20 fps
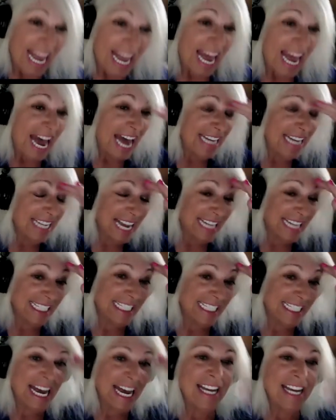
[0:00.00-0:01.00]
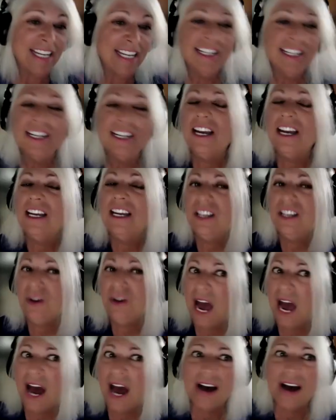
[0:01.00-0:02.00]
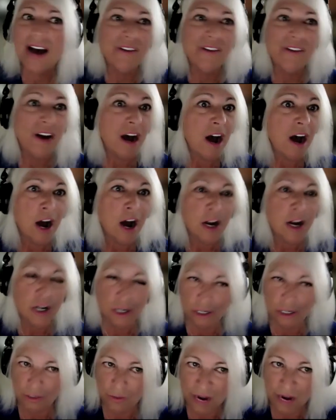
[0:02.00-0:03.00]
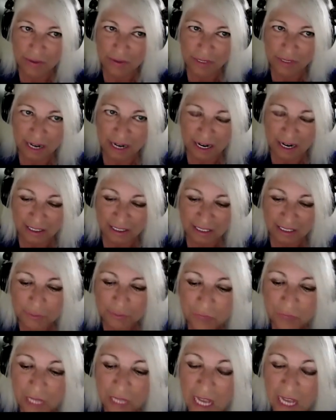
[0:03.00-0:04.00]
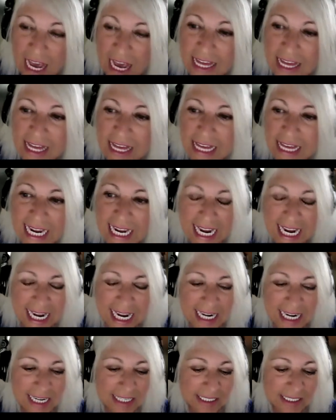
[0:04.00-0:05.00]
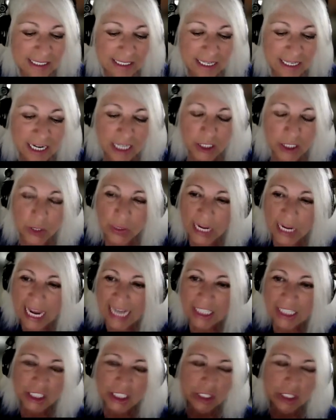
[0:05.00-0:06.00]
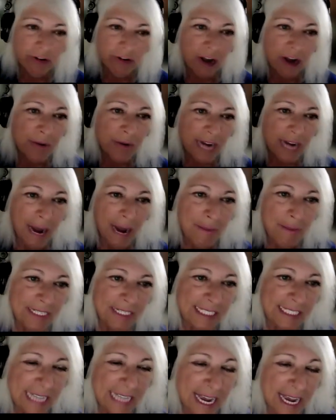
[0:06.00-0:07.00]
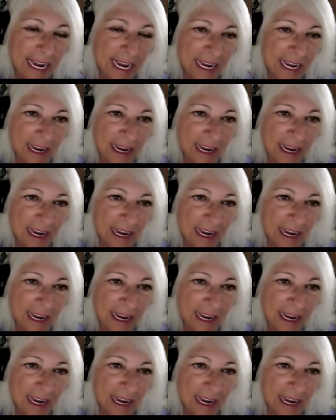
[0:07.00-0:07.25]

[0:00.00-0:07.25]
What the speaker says: and let's say you have a good website. The thing is, you can't just throw it up and say